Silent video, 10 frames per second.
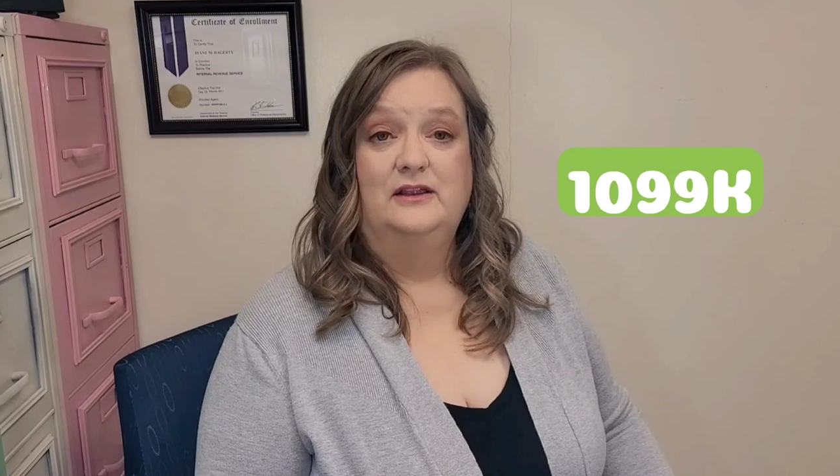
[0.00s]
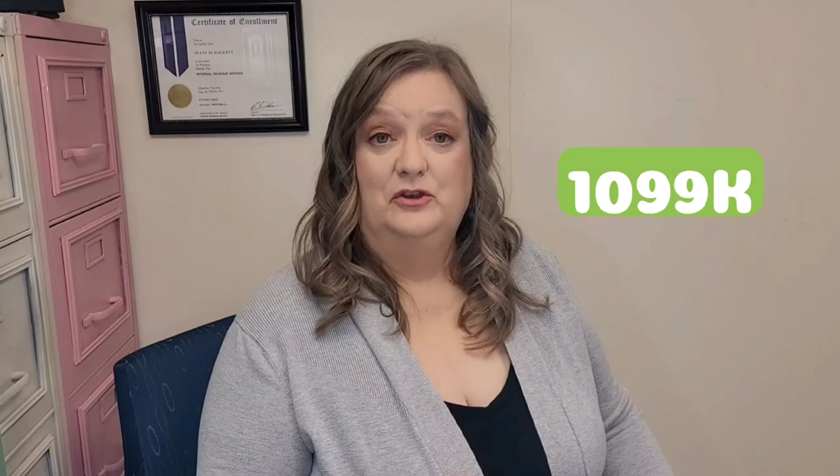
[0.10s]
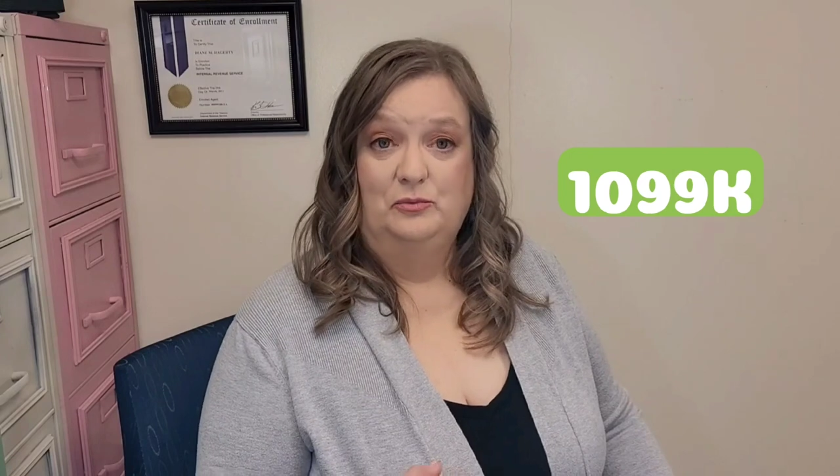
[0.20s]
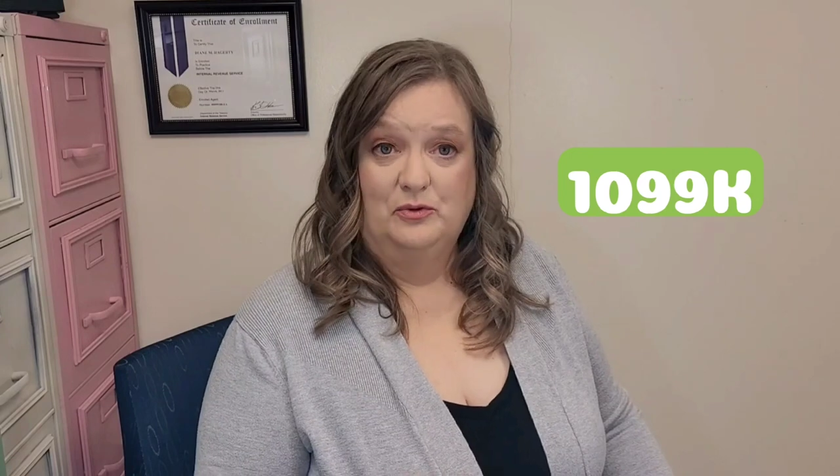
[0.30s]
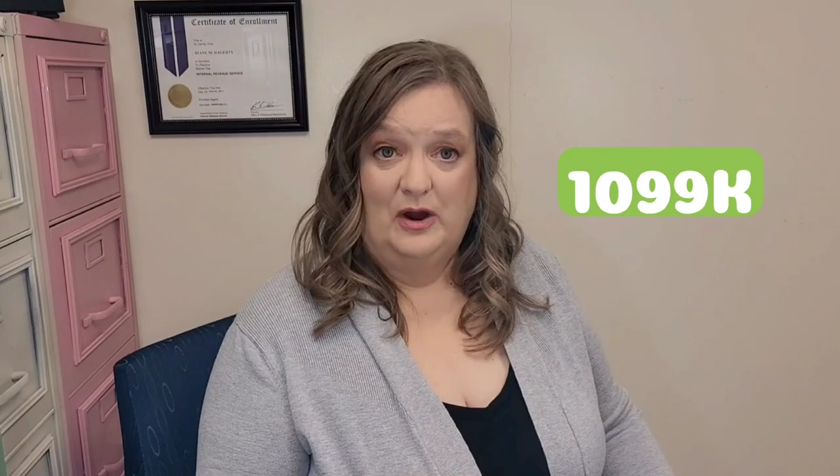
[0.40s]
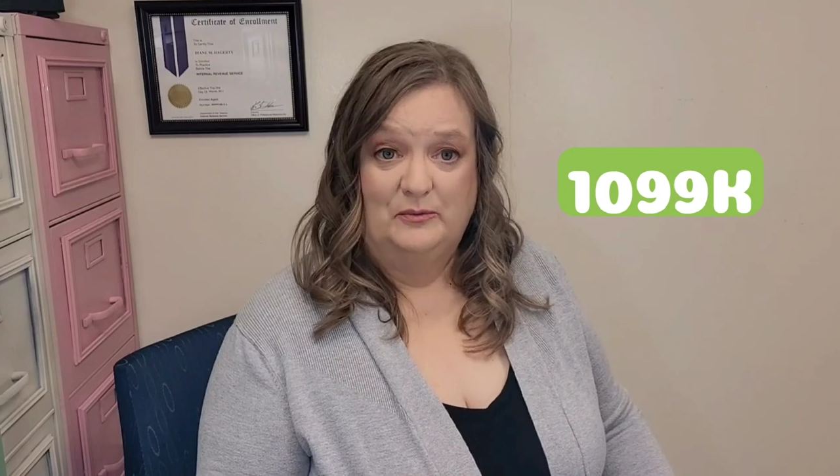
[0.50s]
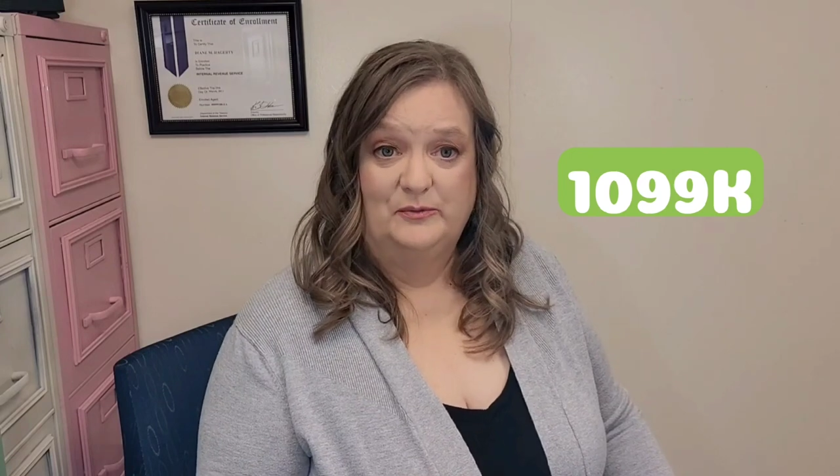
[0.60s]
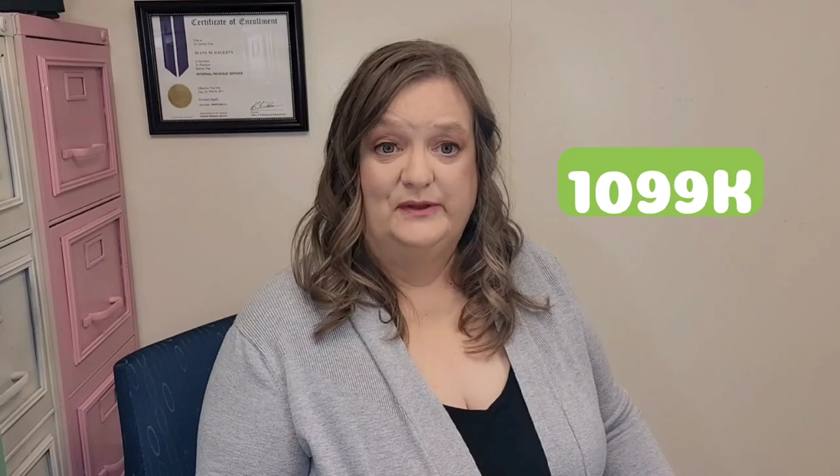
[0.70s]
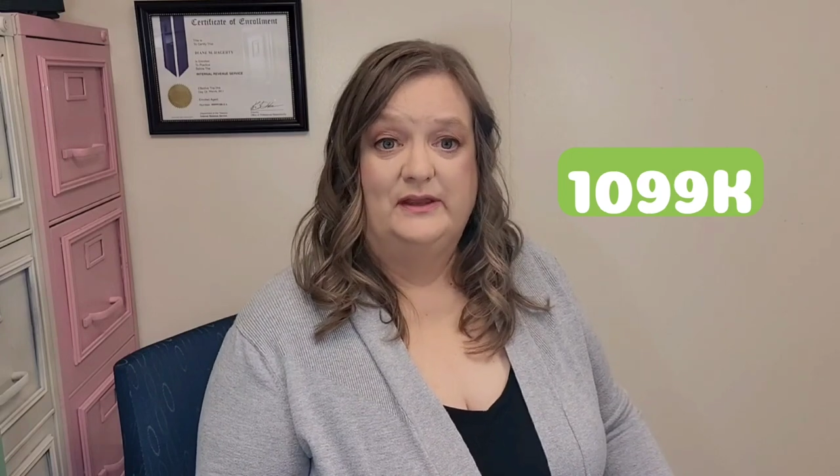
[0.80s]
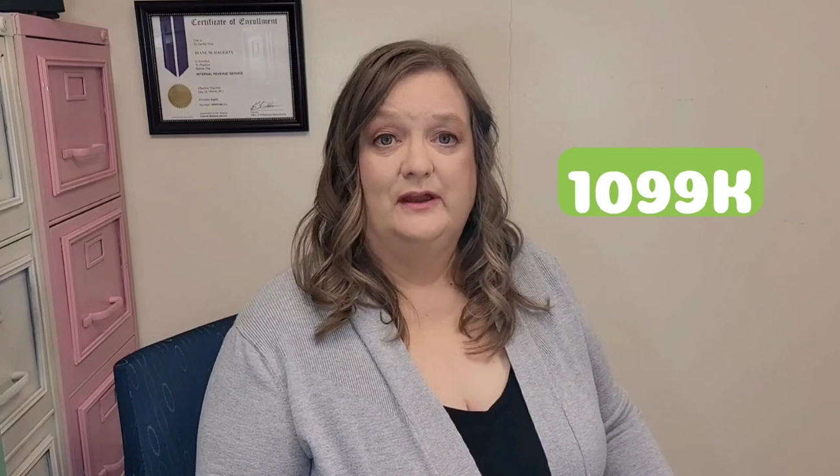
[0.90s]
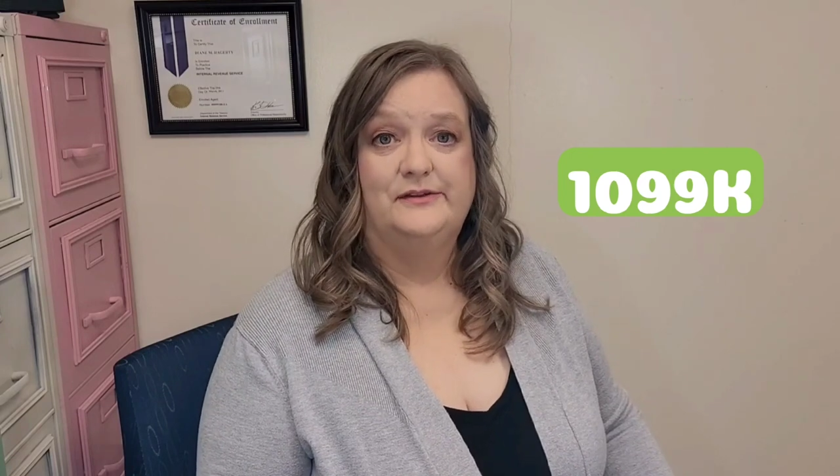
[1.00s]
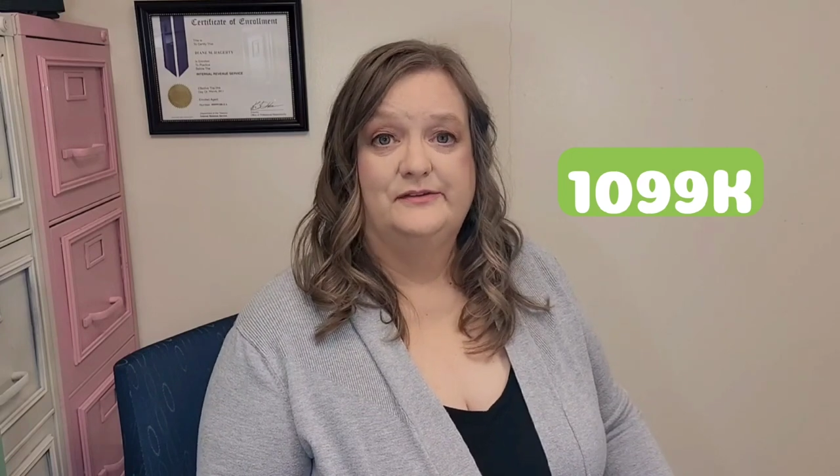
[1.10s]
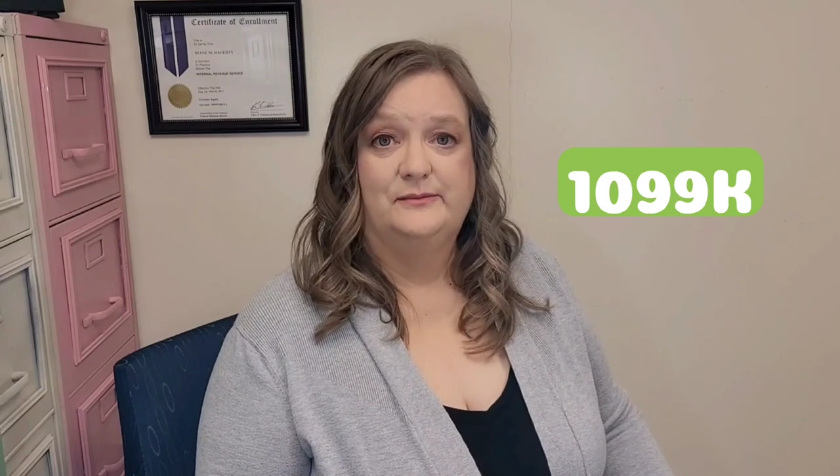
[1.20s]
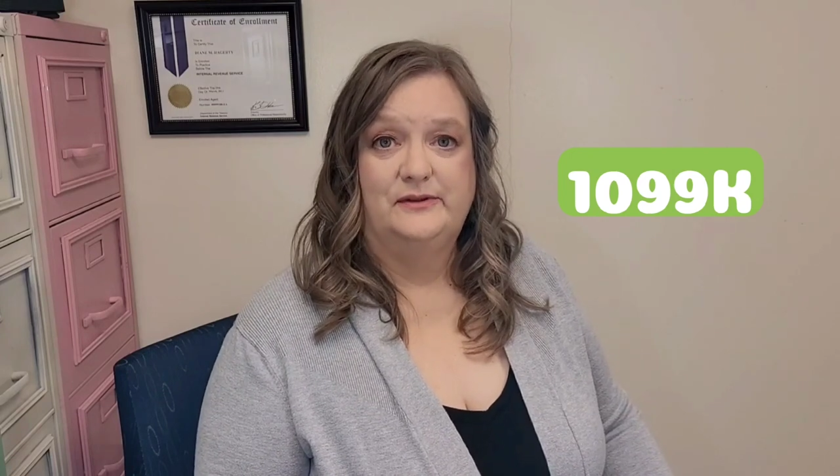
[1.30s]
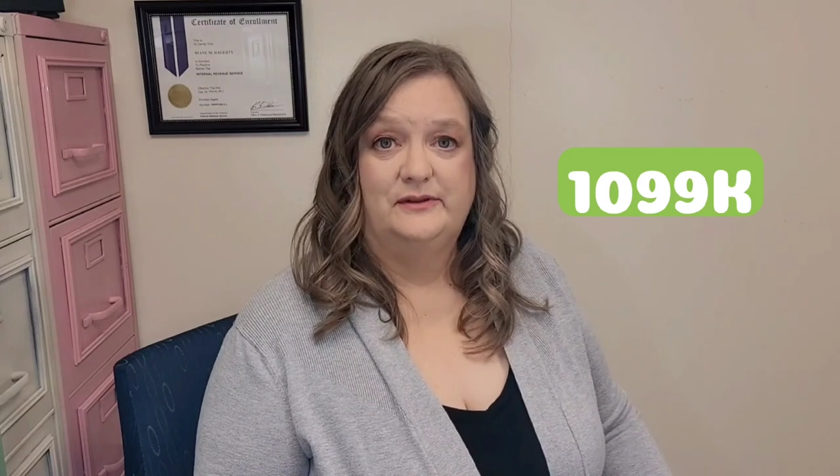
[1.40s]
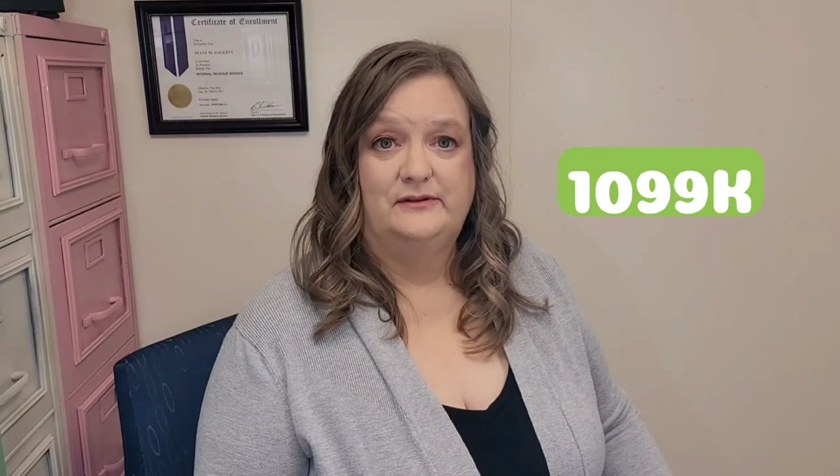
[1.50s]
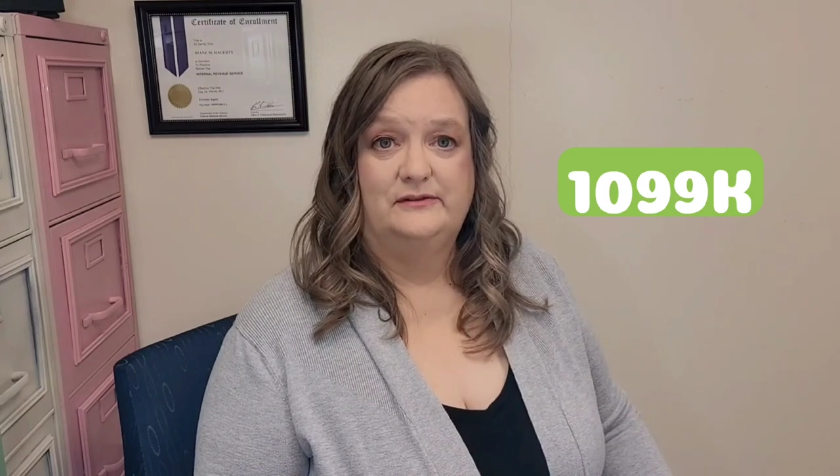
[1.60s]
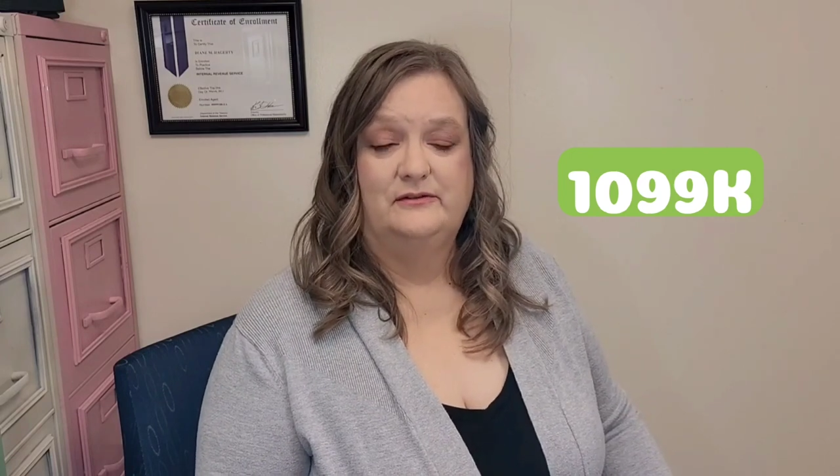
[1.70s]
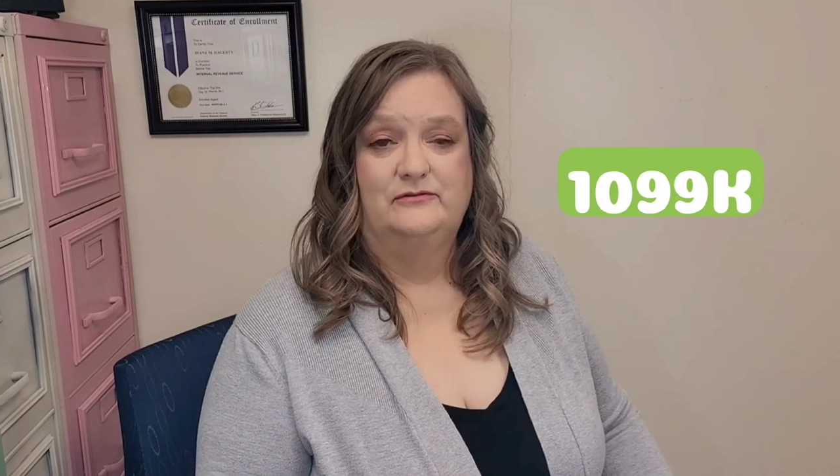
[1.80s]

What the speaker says: You probably got some of these